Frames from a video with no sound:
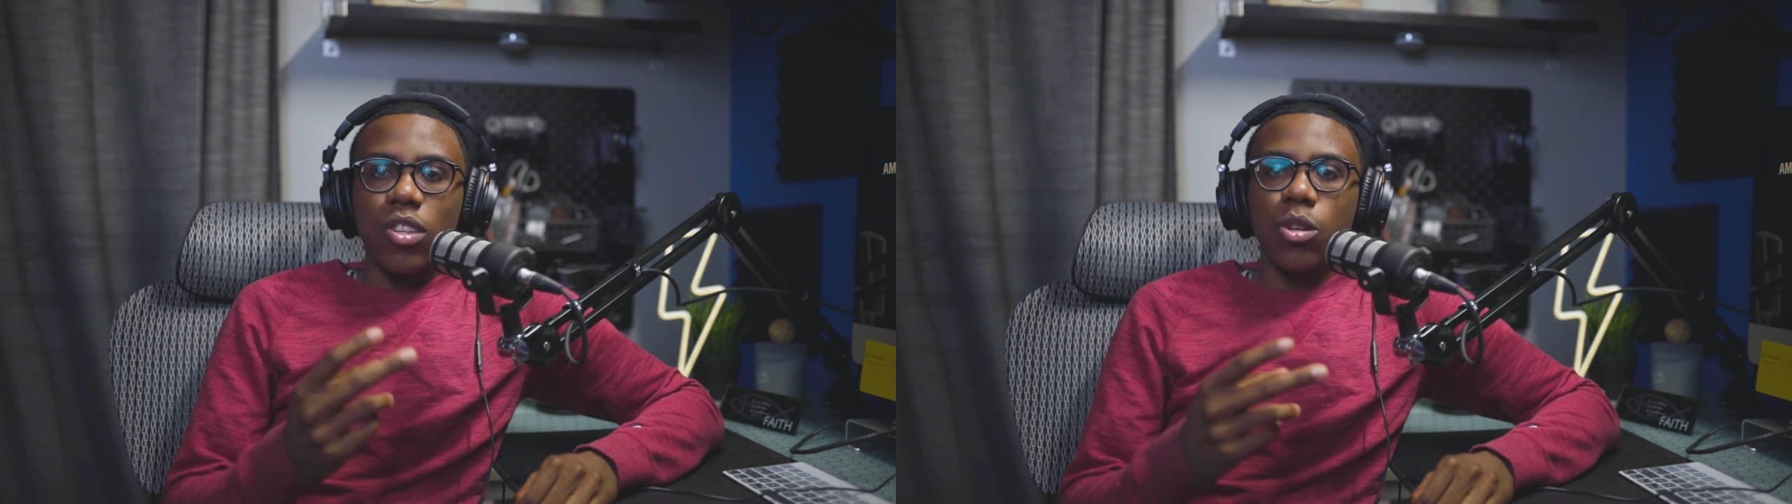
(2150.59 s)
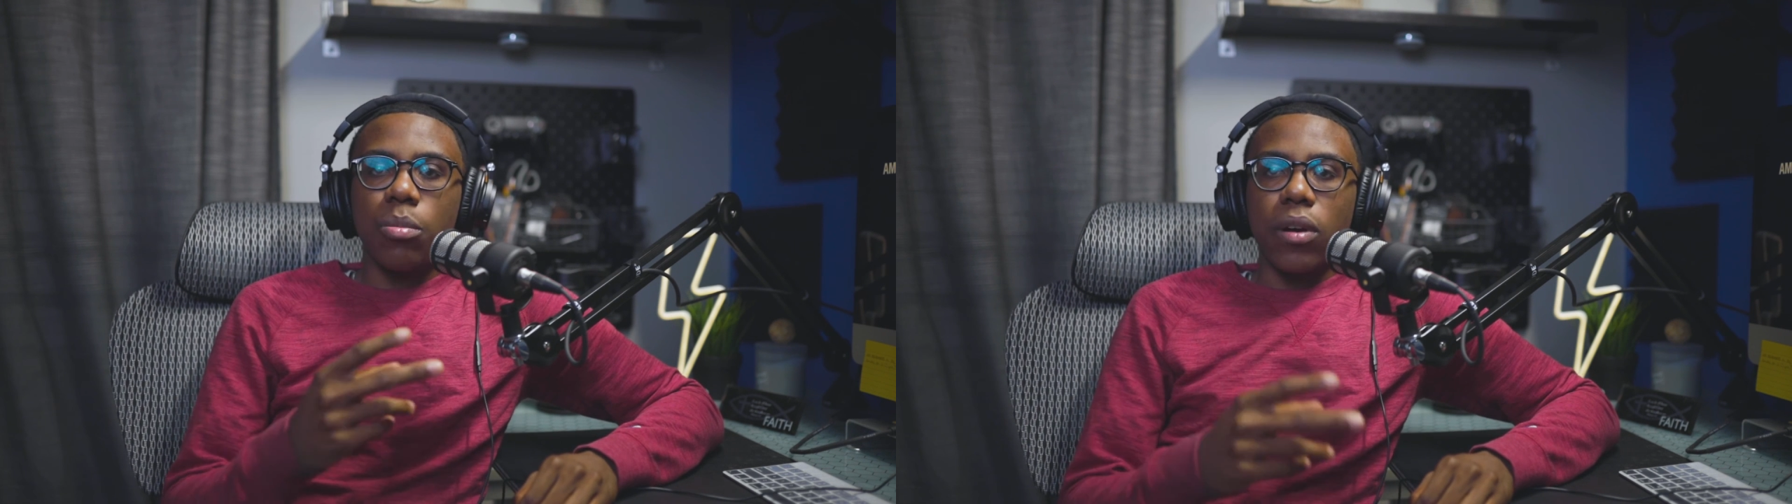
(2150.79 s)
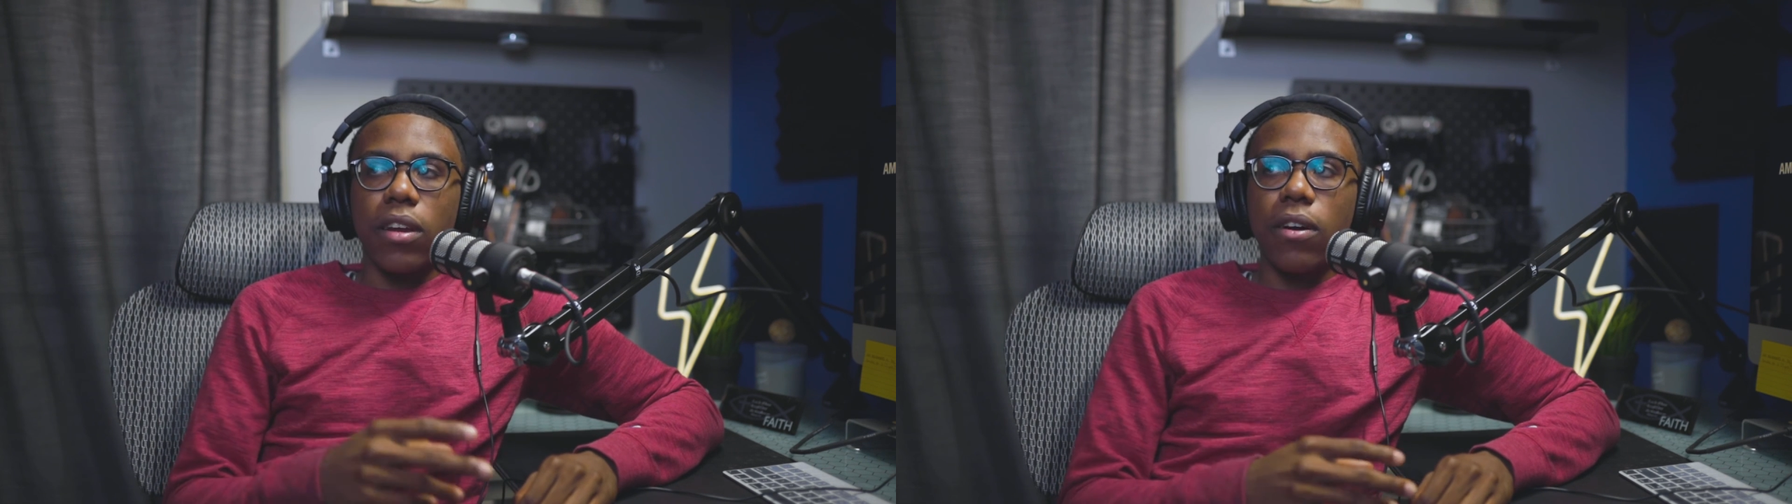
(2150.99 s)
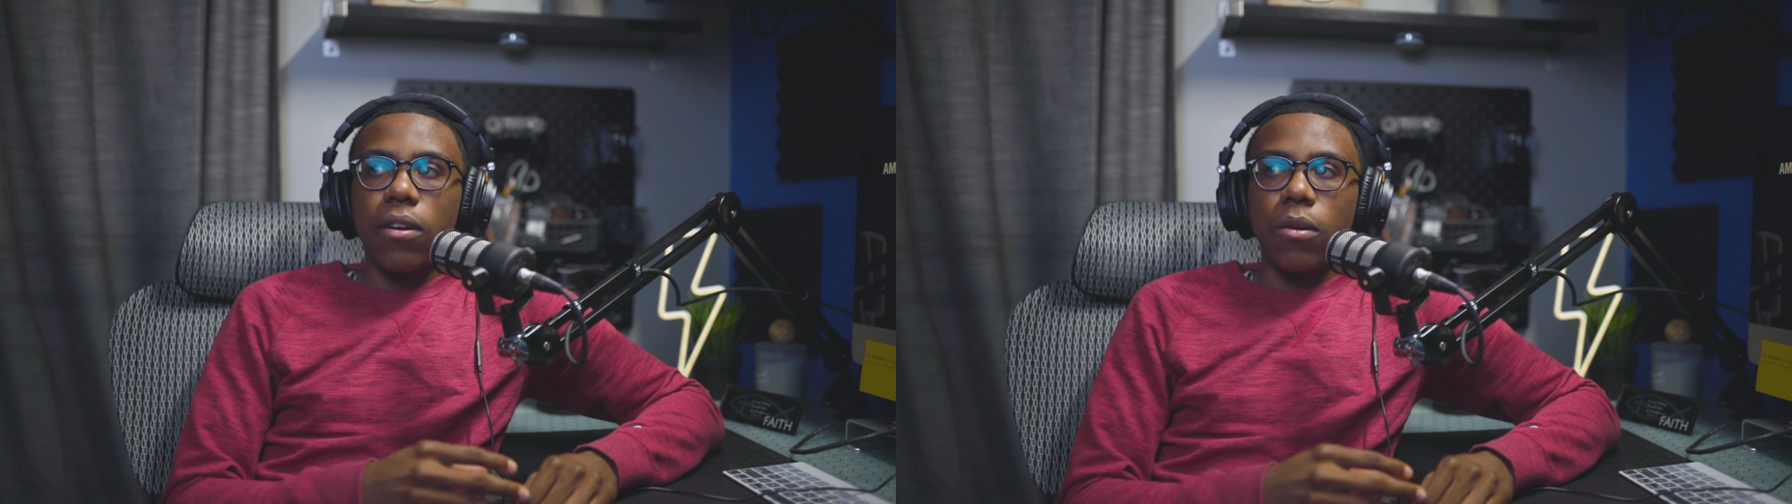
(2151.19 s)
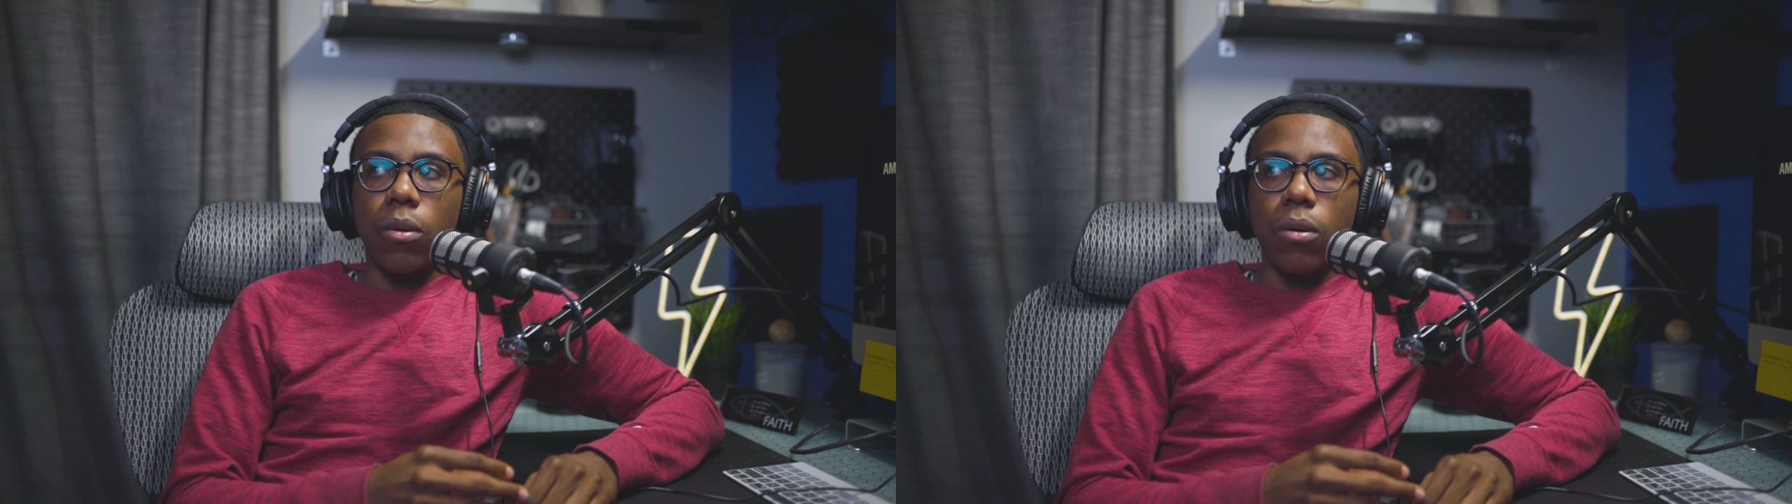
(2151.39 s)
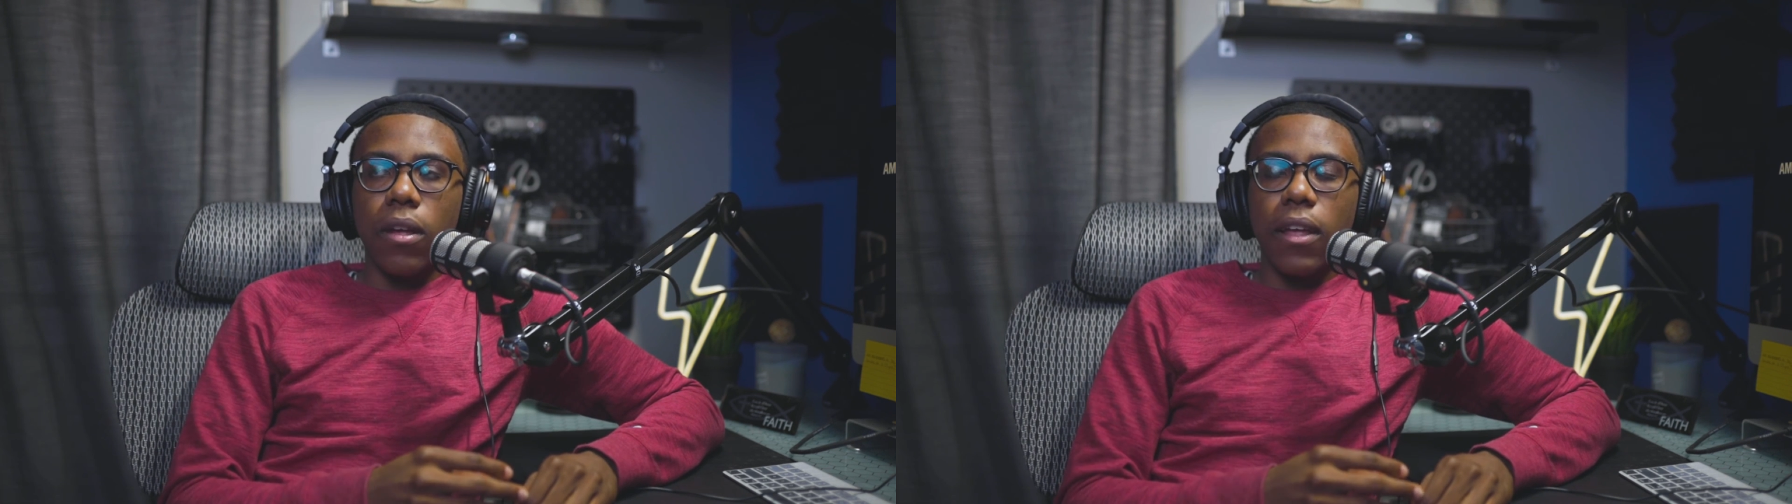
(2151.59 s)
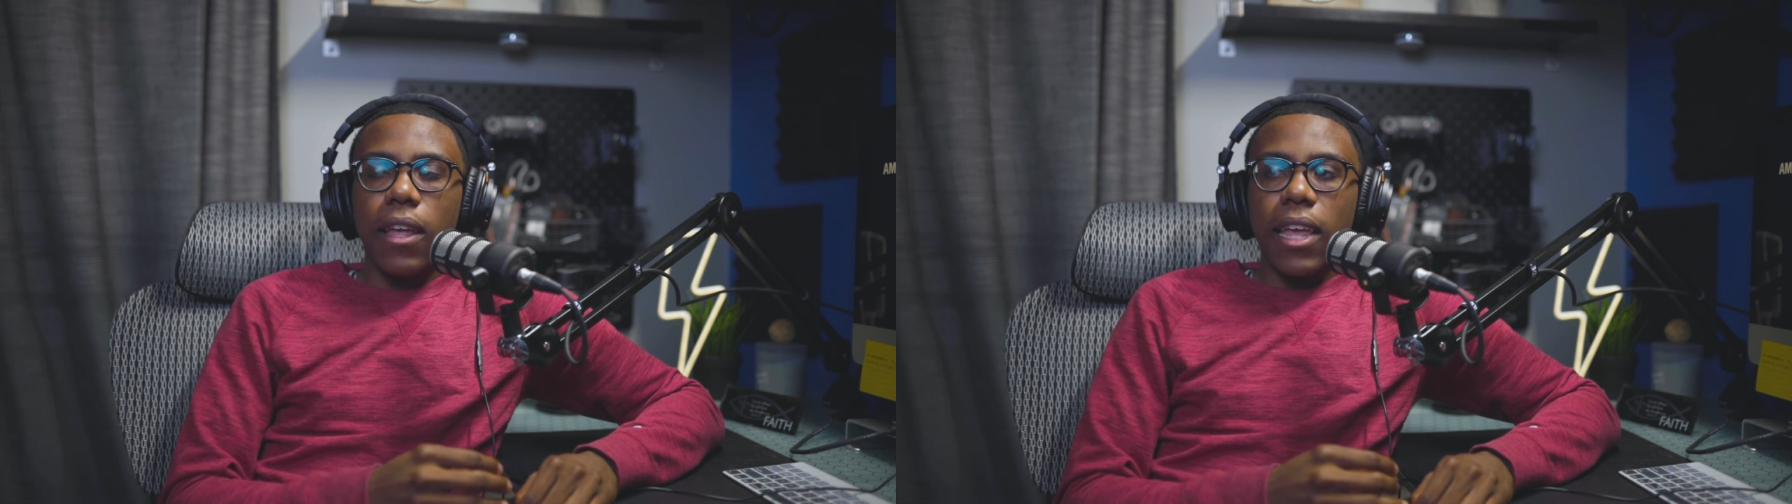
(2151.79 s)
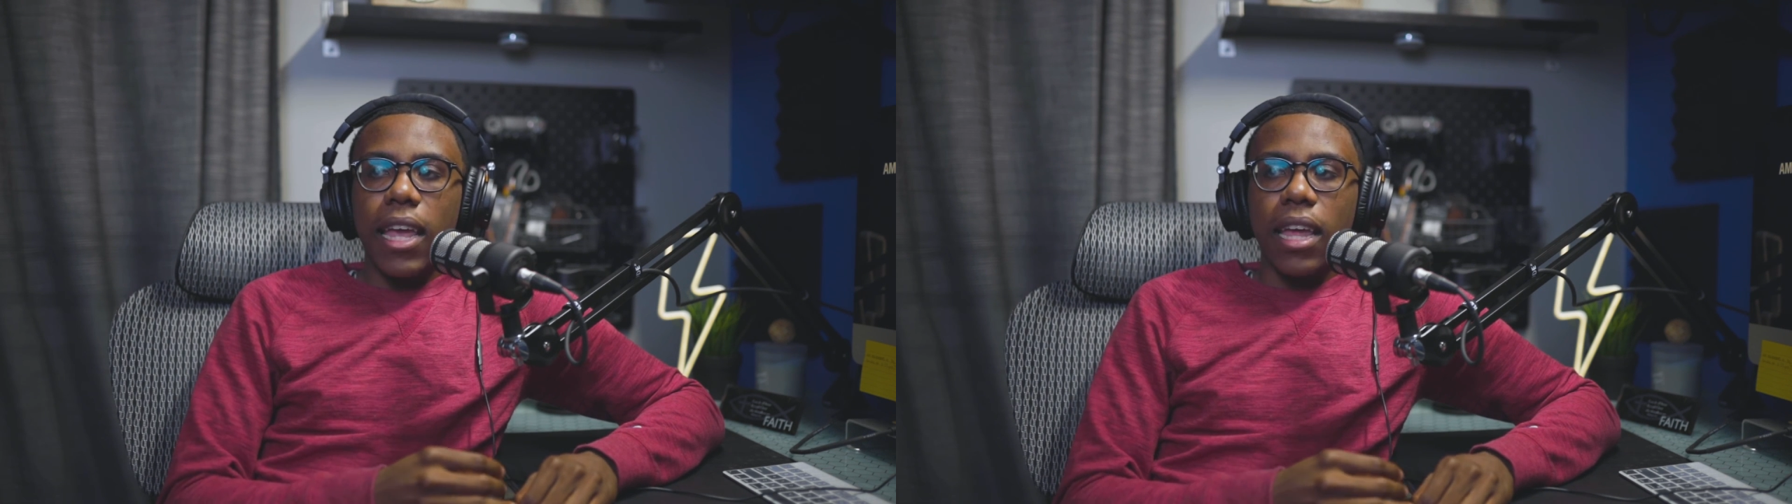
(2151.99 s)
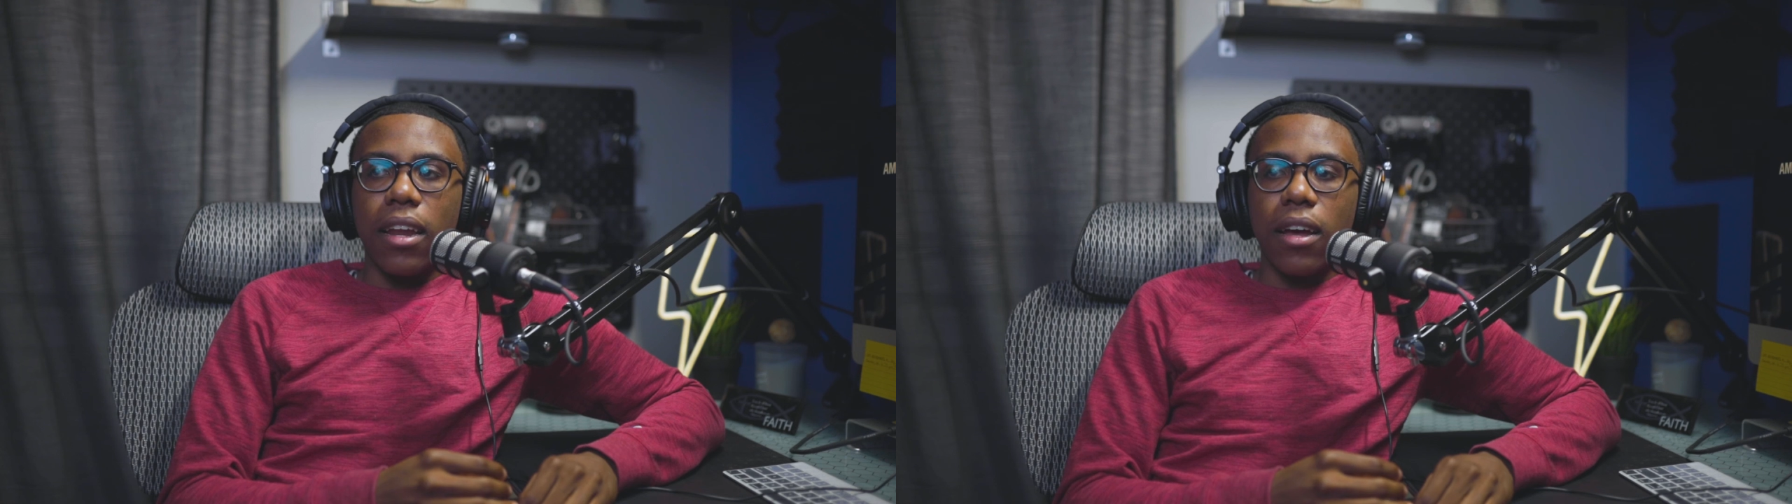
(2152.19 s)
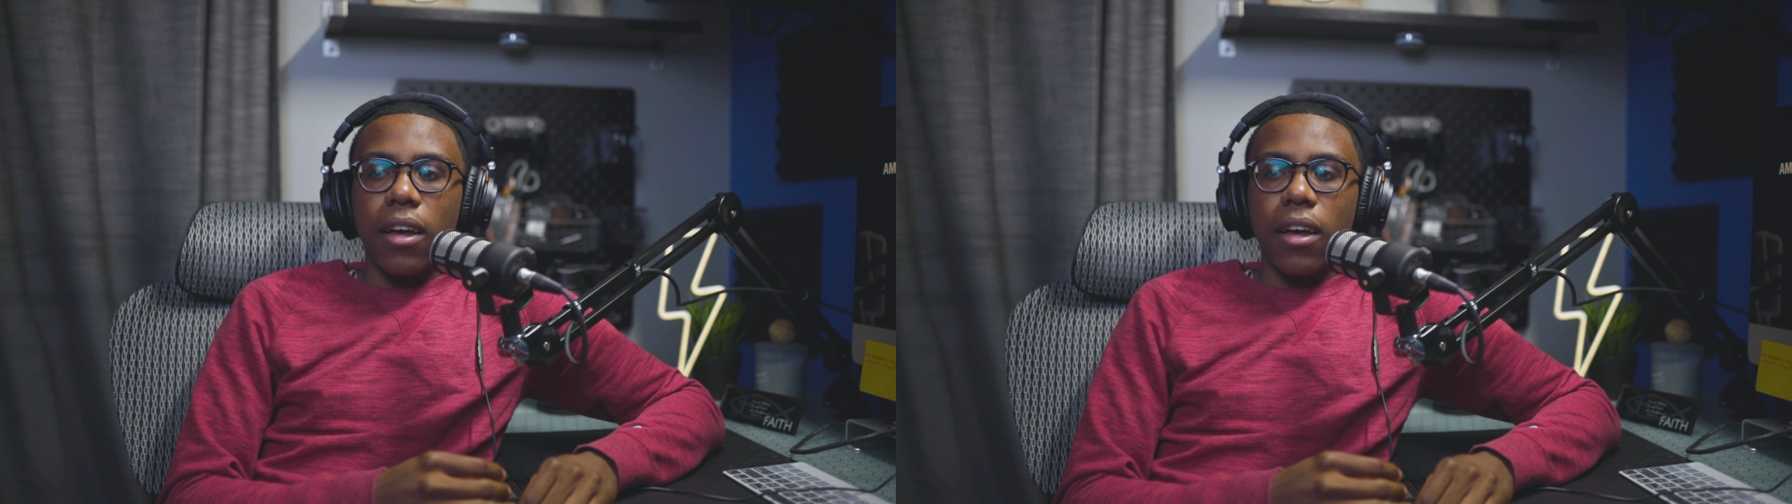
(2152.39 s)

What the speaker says: 2.0, it